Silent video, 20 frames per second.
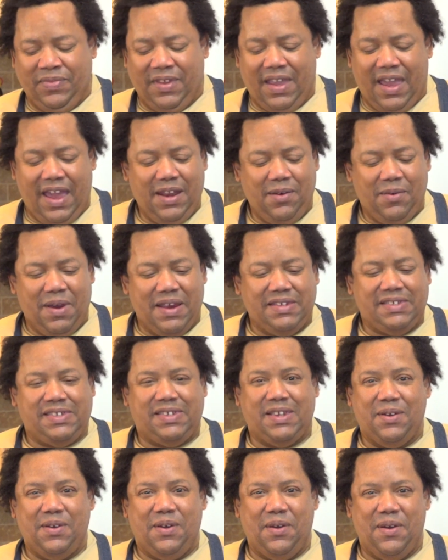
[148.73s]
Anyway,
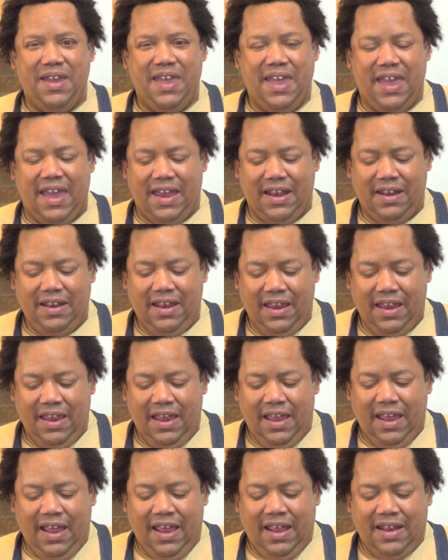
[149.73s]
so go ahead,
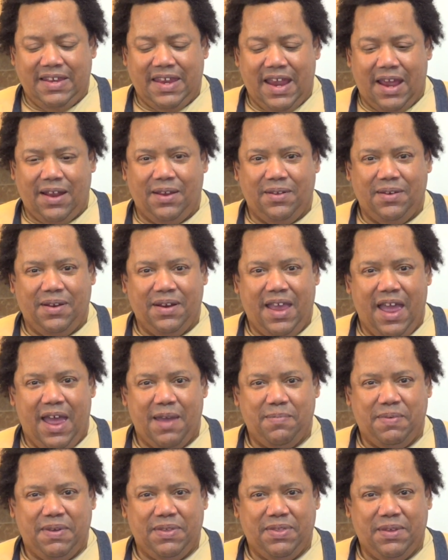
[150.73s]
download a
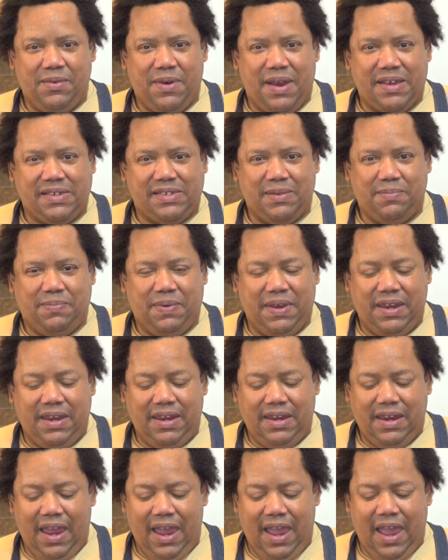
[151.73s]
copy of the
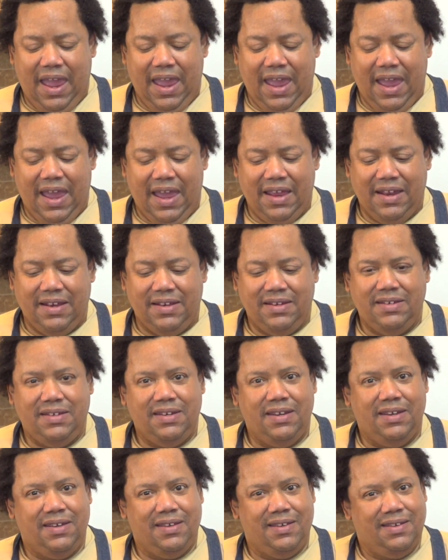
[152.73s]
recipe, and
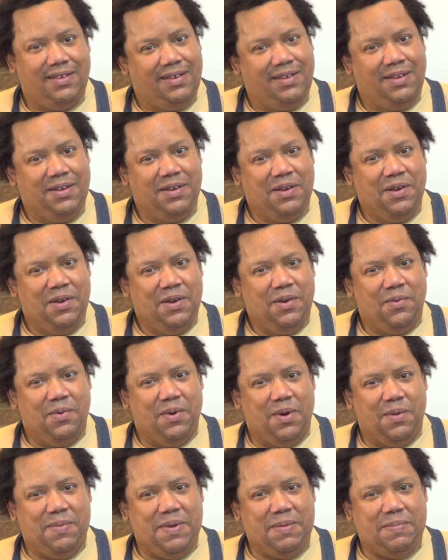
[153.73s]

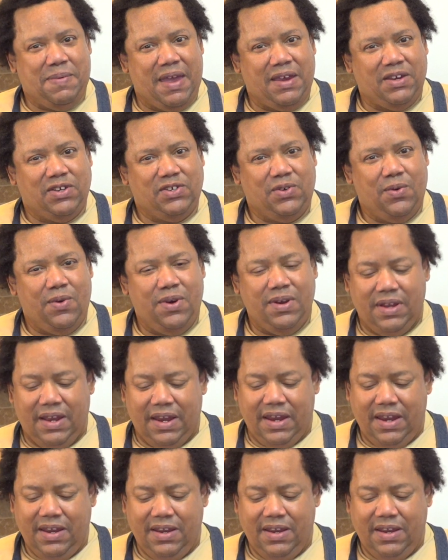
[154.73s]
we'll be back shortly.